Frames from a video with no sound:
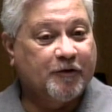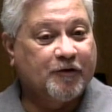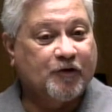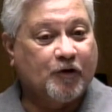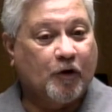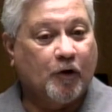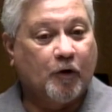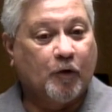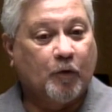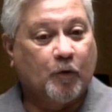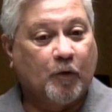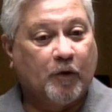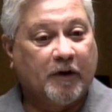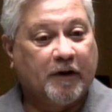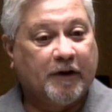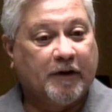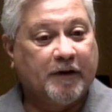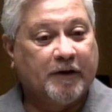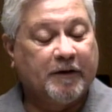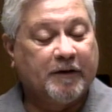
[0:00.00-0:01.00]

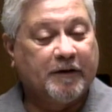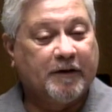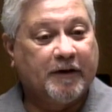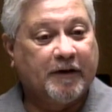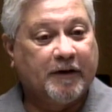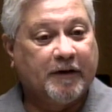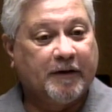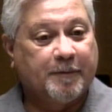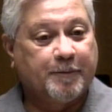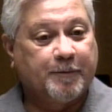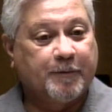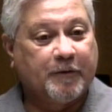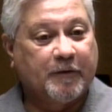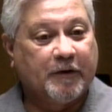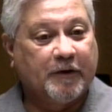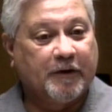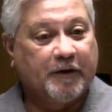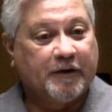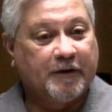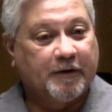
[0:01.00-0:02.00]
So
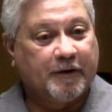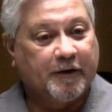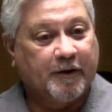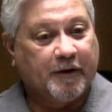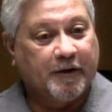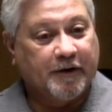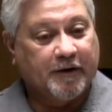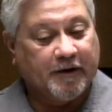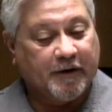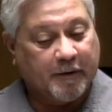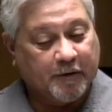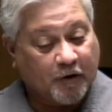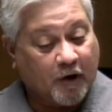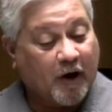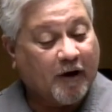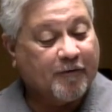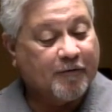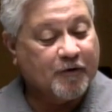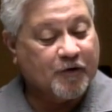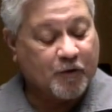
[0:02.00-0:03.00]
the
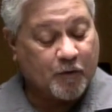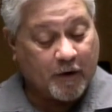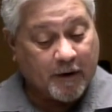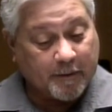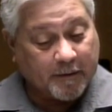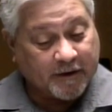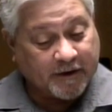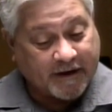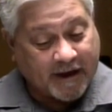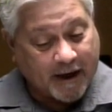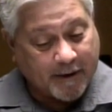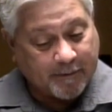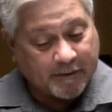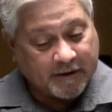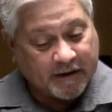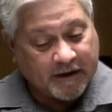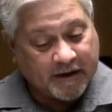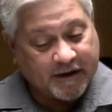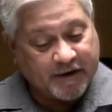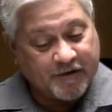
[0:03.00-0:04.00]
Dolphins were able to
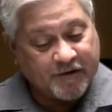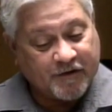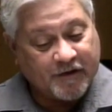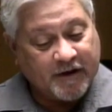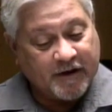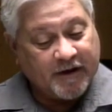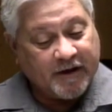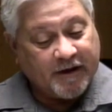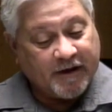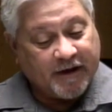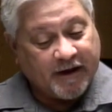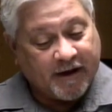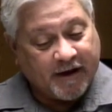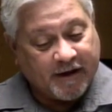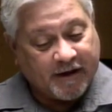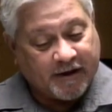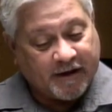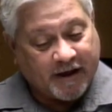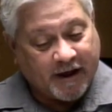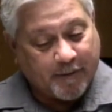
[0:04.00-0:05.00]
capitalize
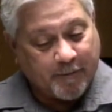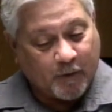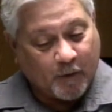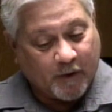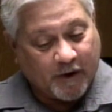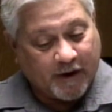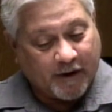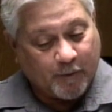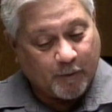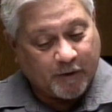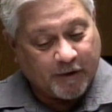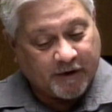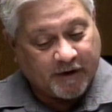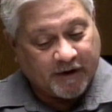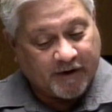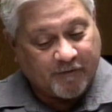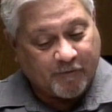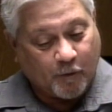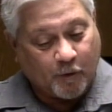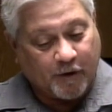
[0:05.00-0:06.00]
and came away with
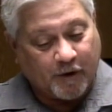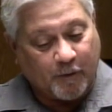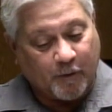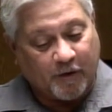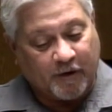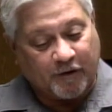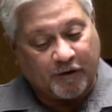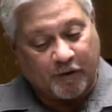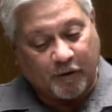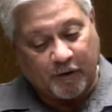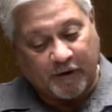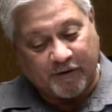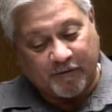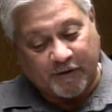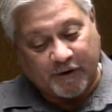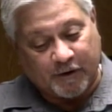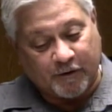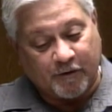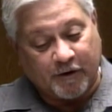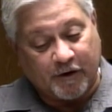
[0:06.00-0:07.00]
a 41-30
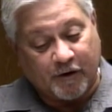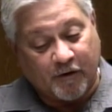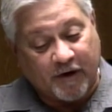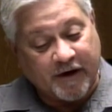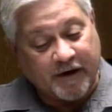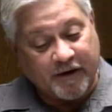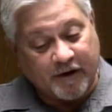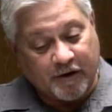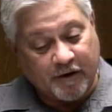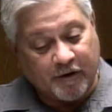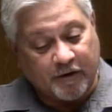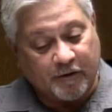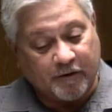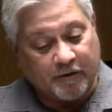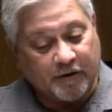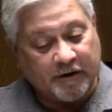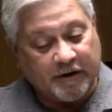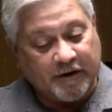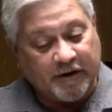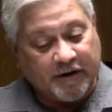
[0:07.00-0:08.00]
victory. Great
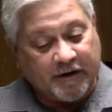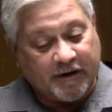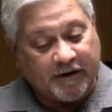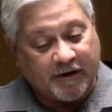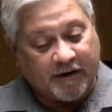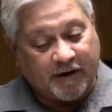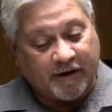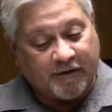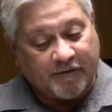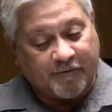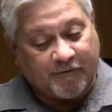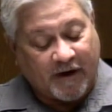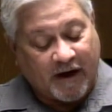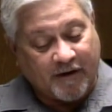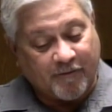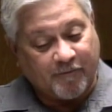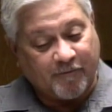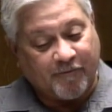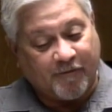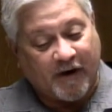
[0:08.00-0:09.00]
year,
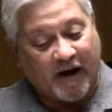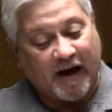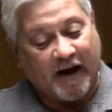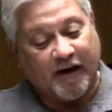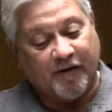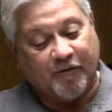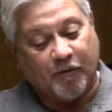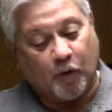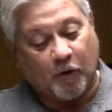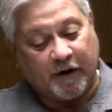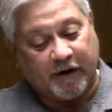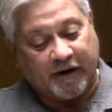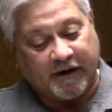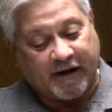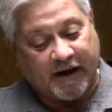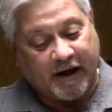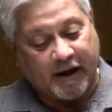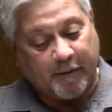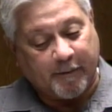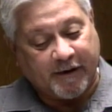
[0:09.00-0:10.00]
5-5. Orchid
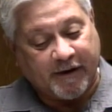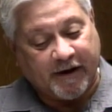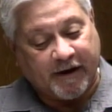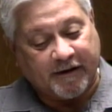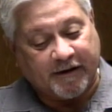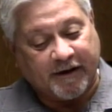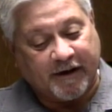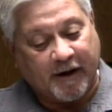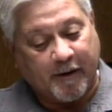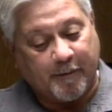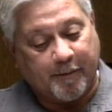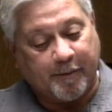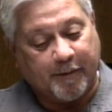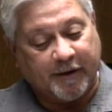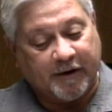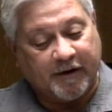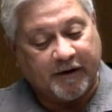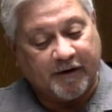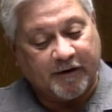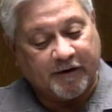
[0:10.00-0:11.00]
Academy ended up
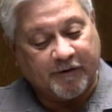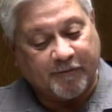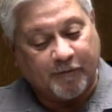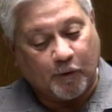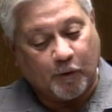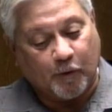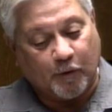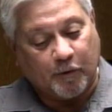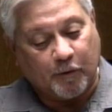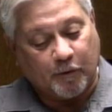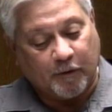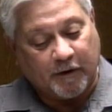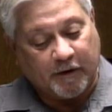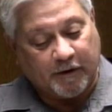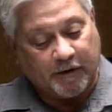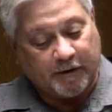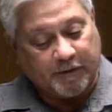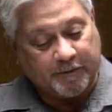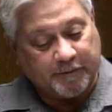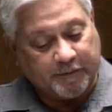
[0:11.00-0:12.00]

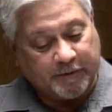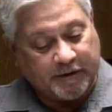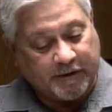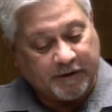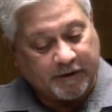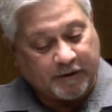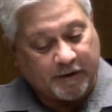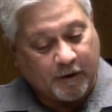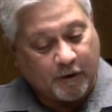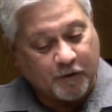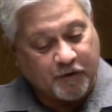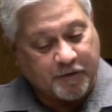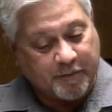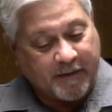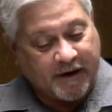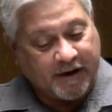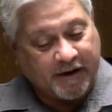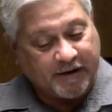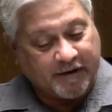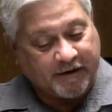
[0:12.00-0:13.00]
for Coach
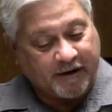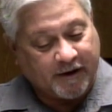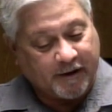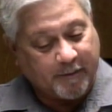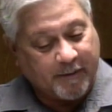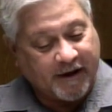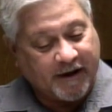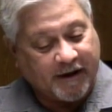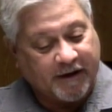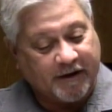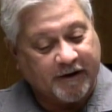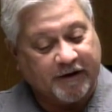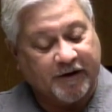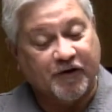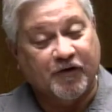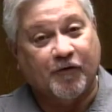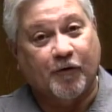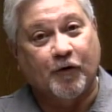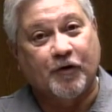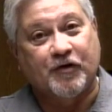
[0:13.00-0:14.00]
May, Doug May, in
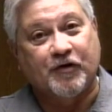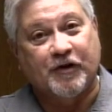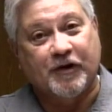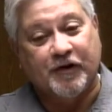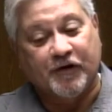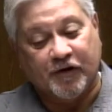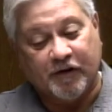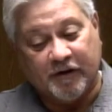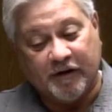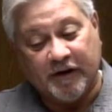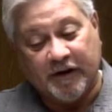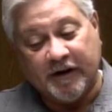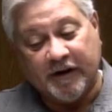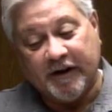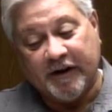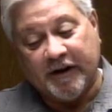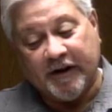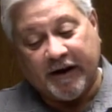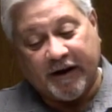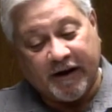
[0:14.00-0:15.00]
his first season,
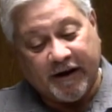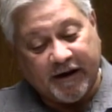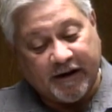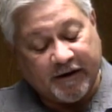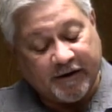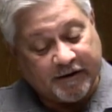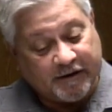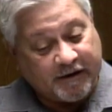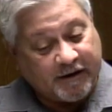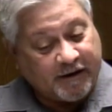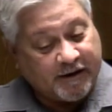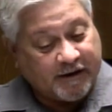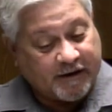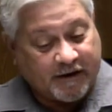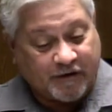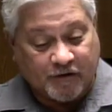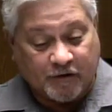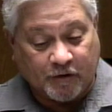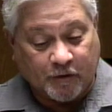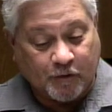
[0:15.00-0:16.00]
and he
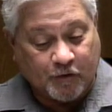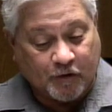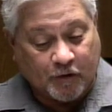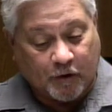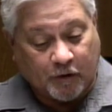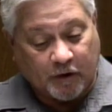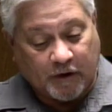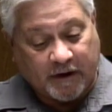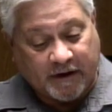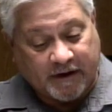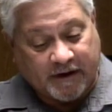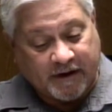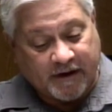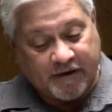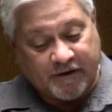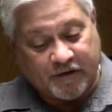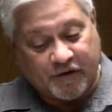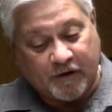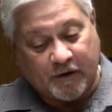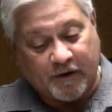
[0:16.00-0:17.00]
doesn't lose a whole lot of
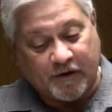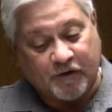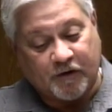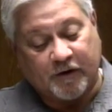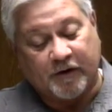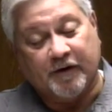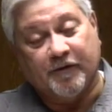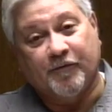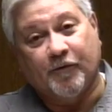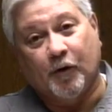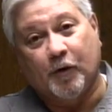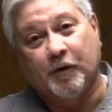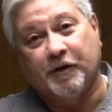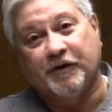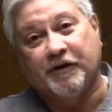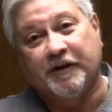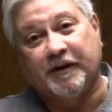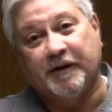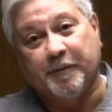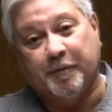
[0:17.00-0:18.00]
kids, so he's looking
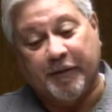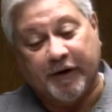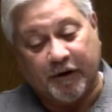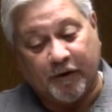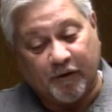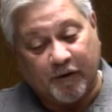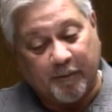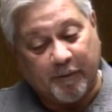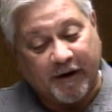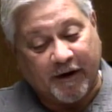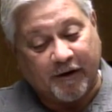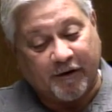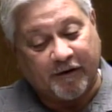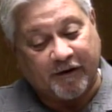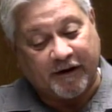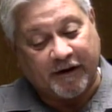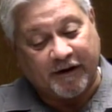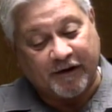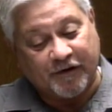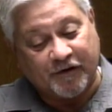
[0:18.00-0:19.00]
forward to bigger and better
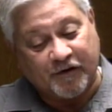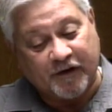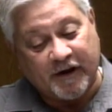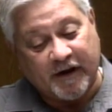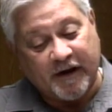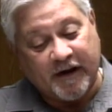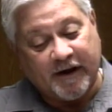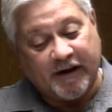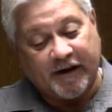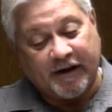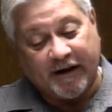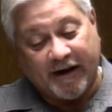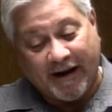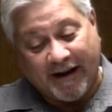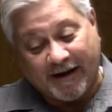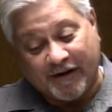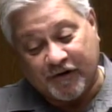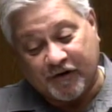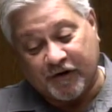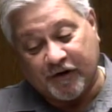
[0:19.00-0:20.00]
things
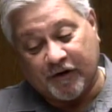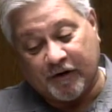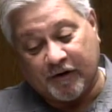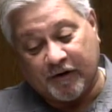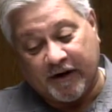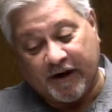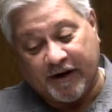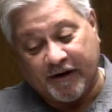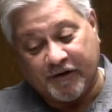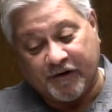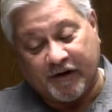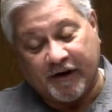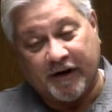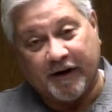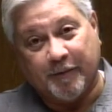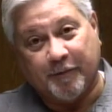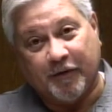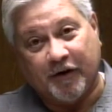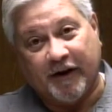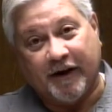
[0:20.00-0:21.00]
next year as
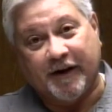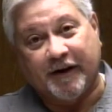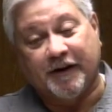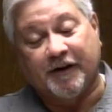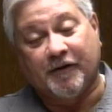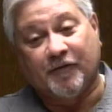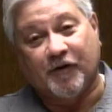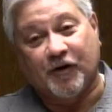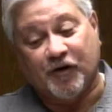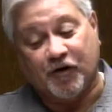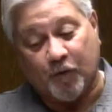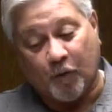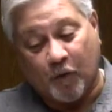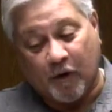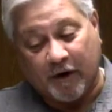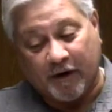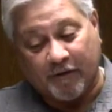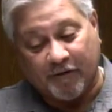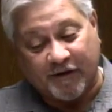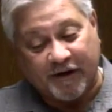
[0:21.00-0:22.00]
they play in Division
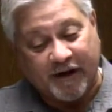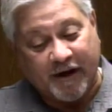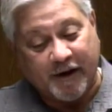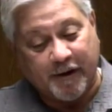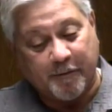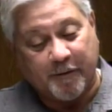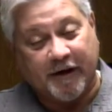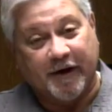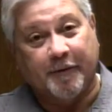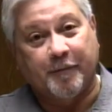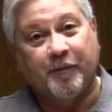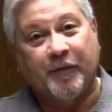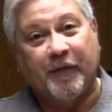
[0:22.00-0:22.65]
I of the 8-man.